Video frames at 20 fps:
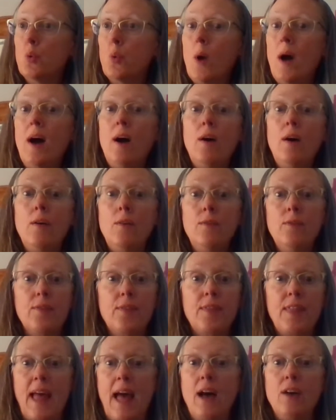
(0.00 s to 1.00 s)

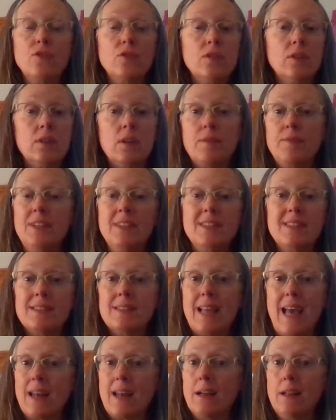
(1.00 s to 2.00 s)
12,000 of his
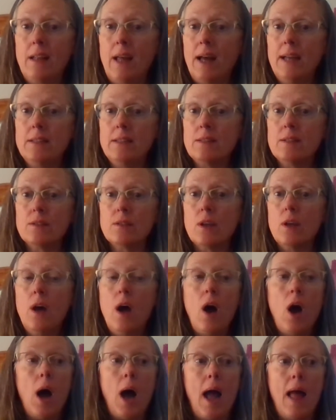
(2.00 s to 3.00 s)
satellites,
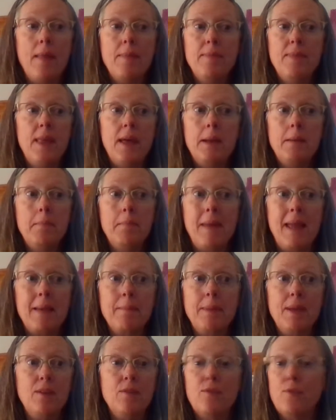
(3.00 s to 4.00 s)
and then
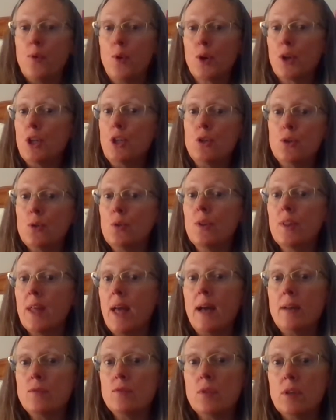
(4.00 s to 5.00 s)
maybe
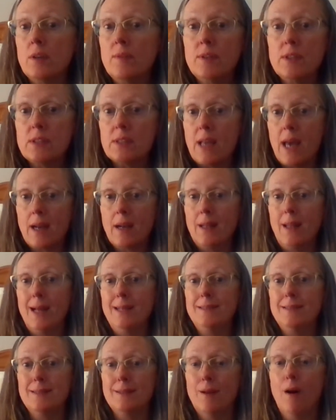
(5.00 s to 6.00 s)
42,000 of his
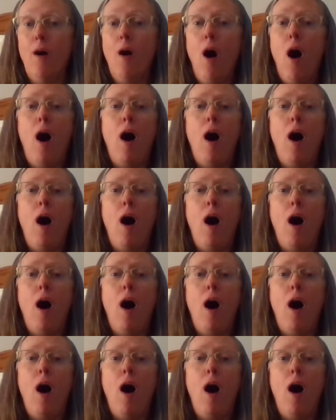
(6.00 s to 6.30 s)
satellites, and